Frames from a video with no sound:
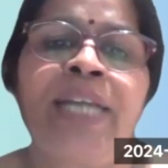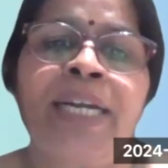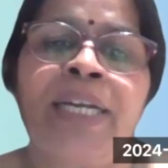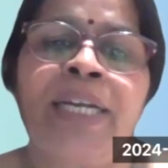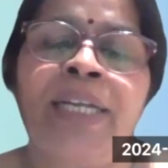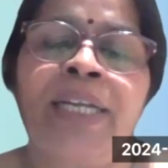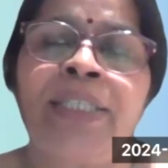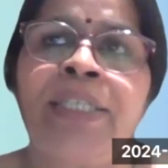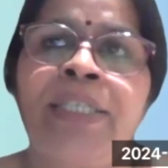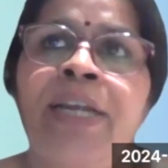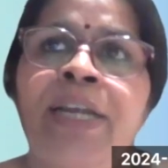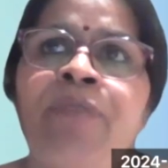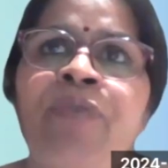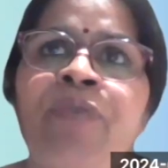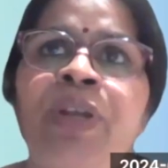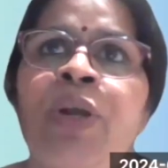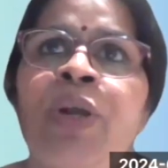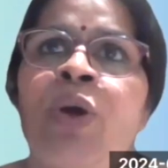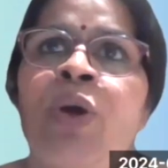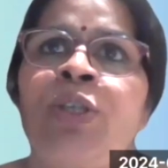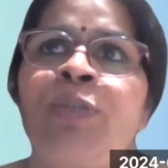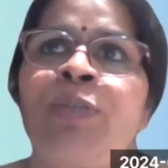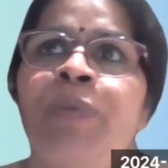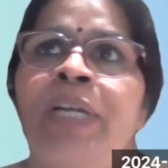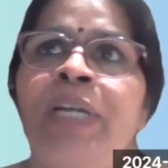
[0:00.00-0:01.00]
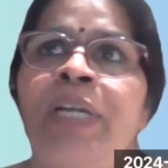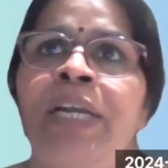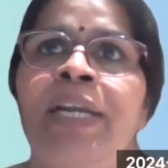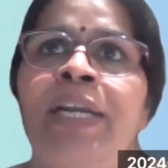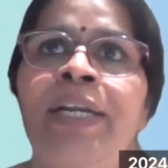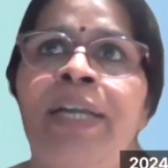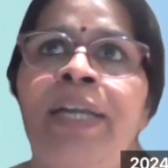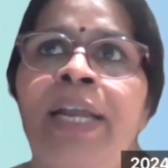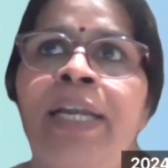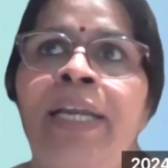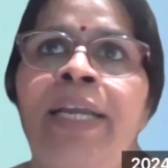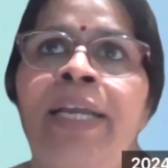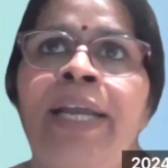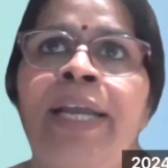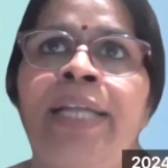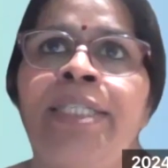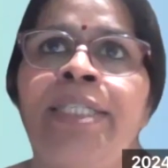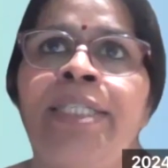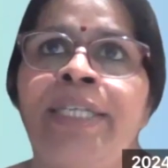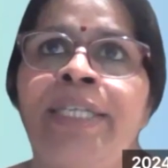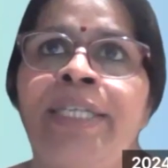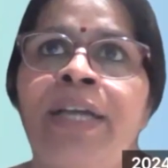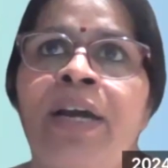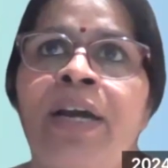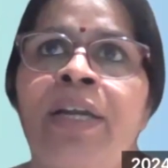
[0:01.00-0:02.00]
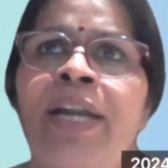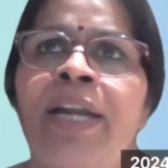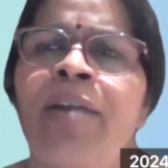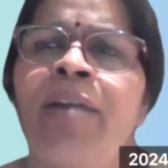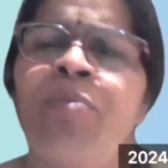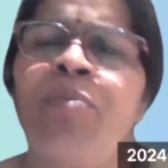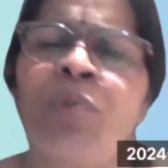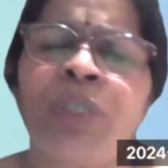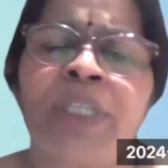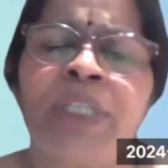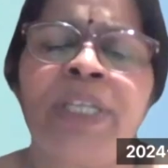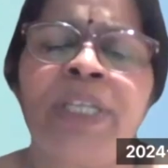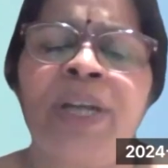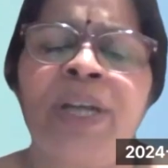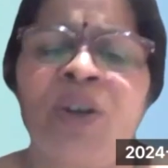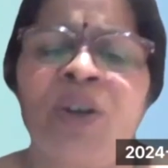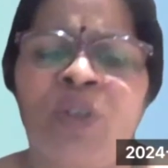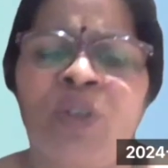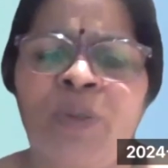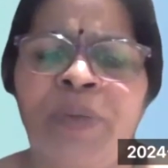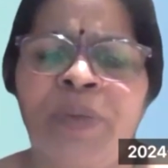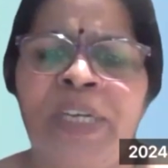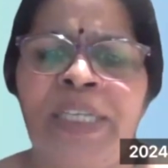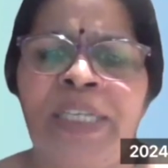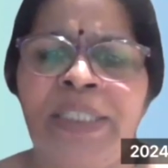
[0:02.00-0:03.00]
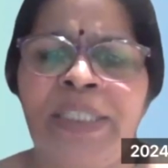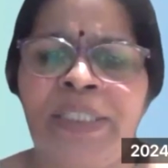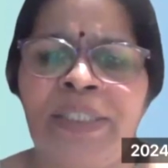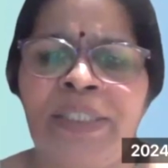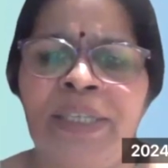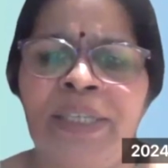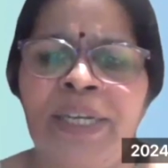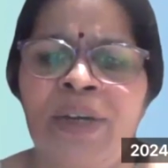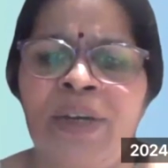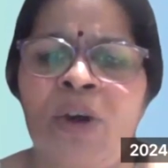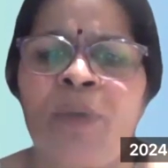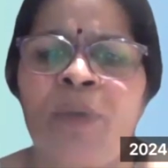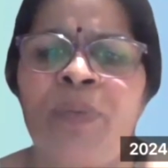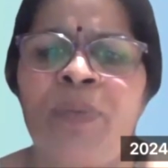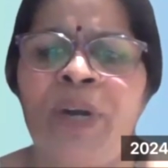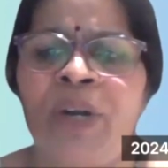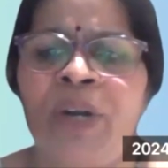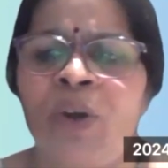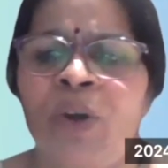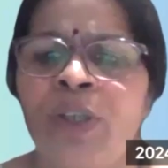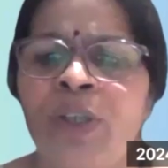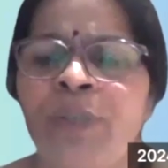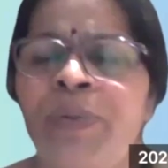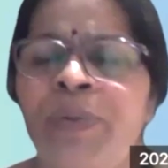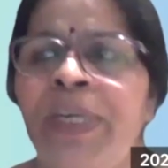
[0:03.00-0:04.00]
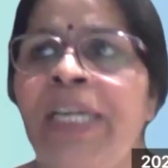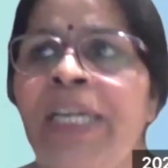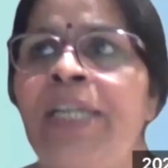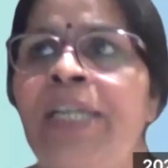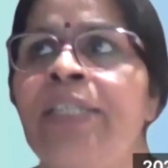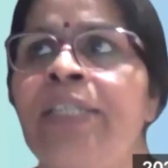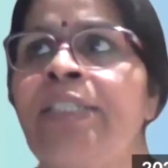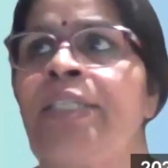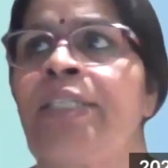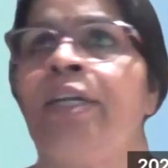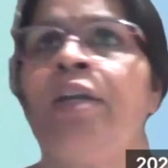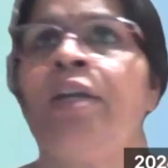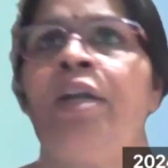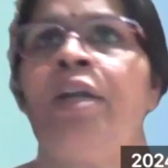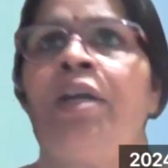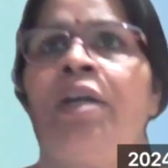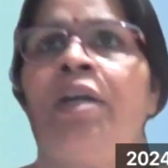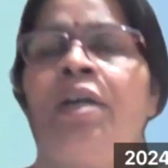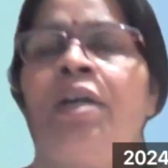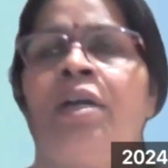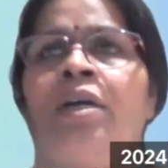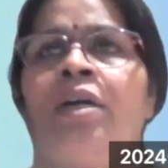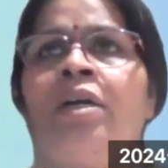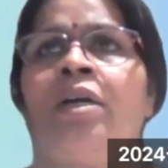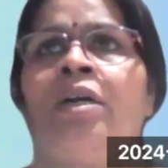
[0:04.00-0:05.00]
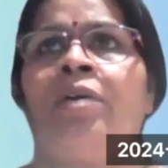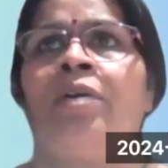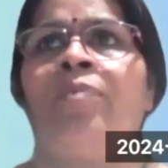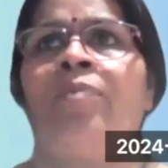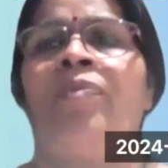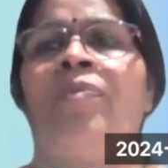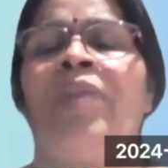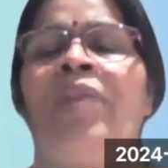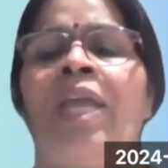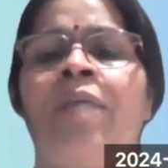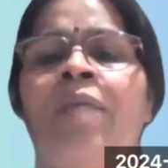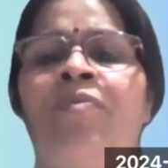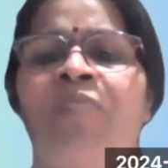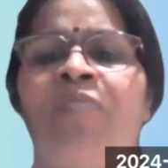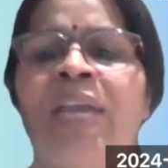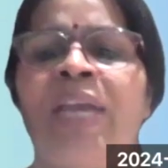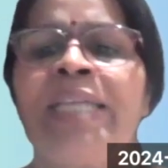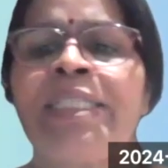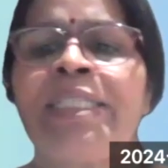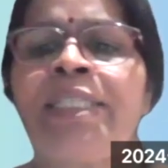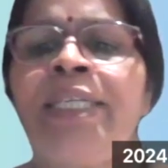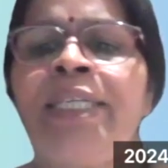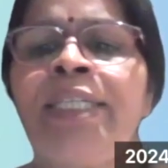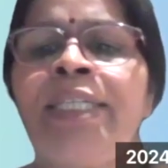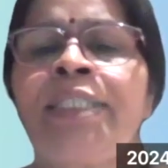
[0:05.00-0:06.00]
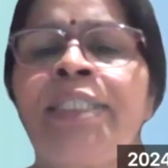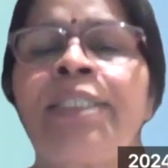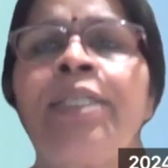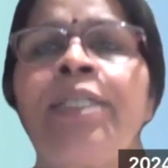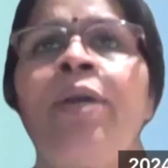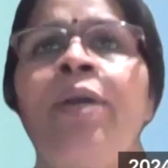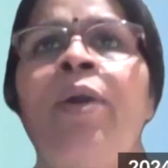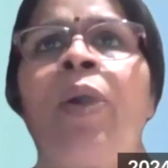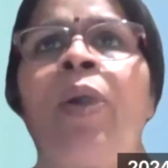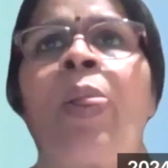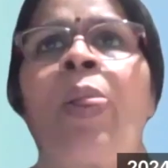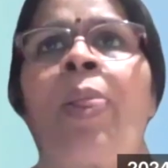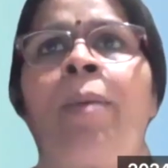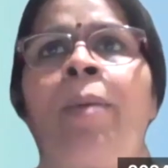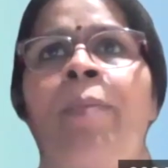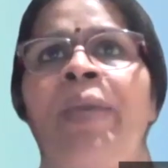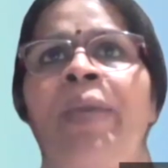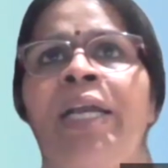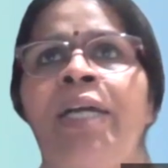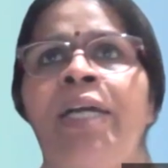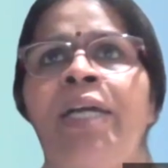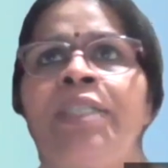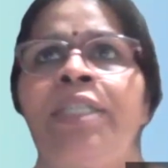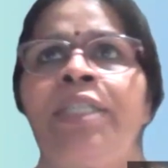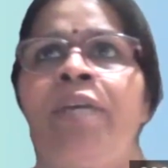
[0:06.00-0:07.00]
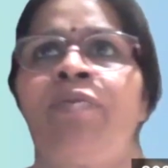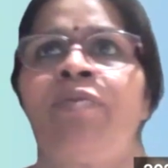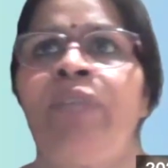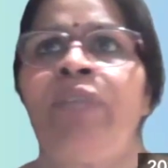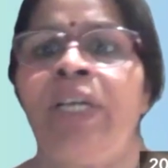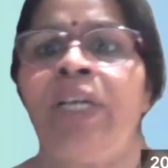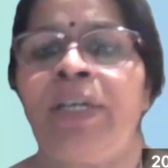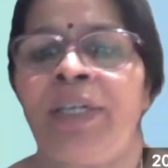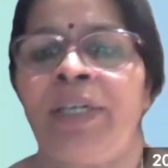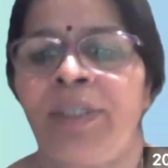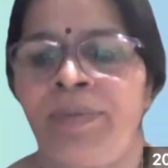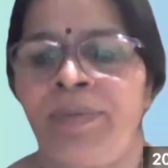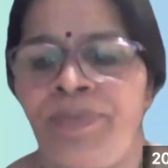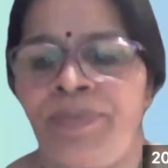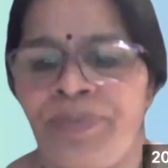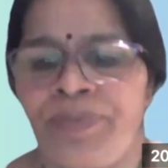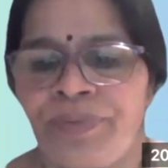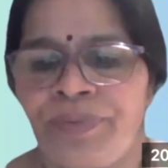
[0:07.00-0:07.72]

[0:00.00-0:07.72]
At least every hospital in Delhi NCR and most of the hospitals, corporate hospitals, they face this because of the